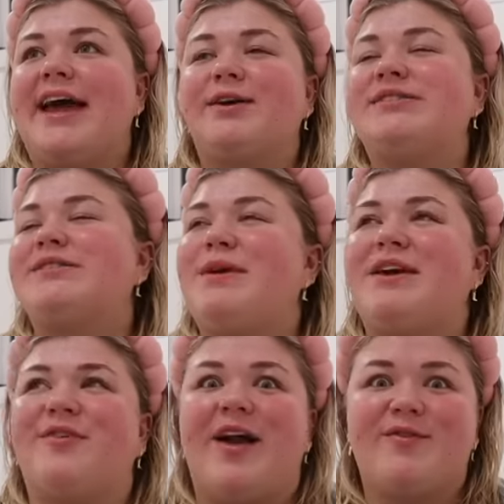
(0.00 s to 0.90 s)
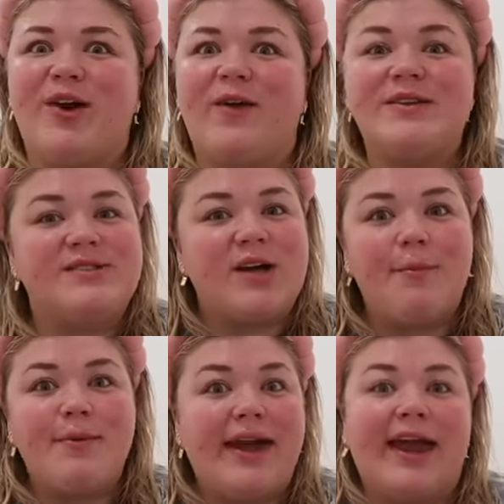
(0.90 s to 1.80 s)
I could speak forever on this
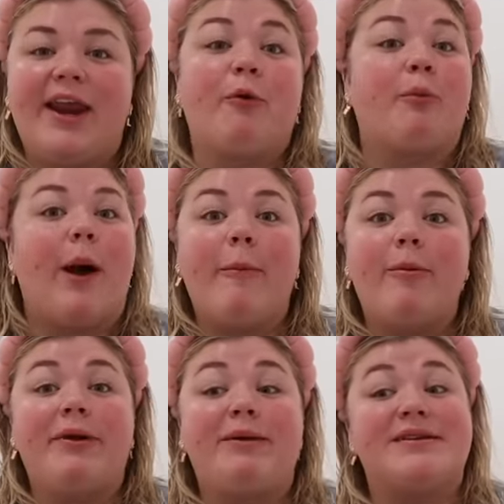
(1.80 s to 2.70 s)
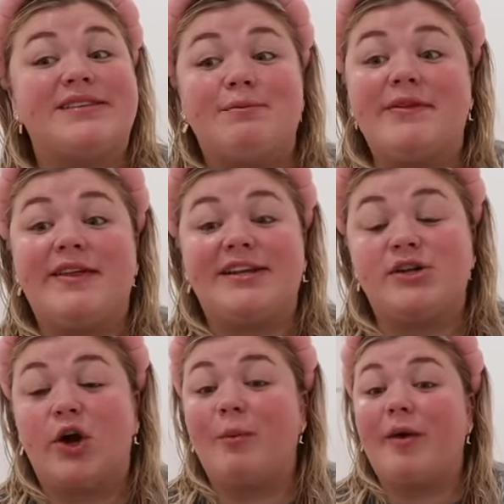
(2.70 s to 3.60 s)
topic and it will probably be something that I
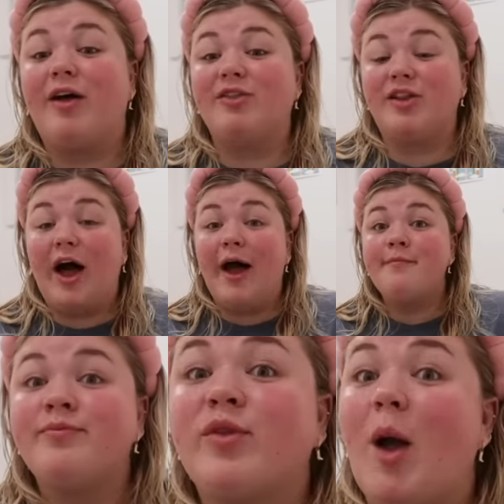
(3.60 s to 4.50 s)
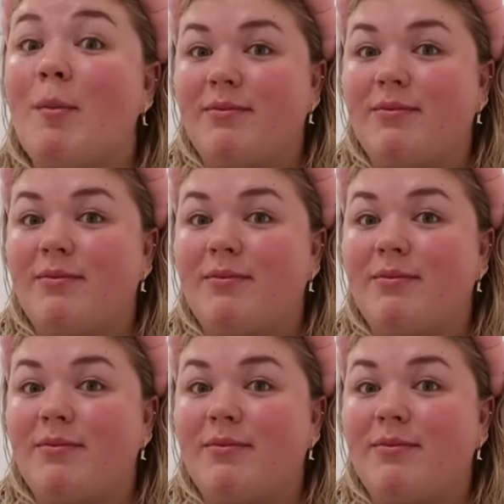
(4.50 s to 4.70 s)
talk about a lot on my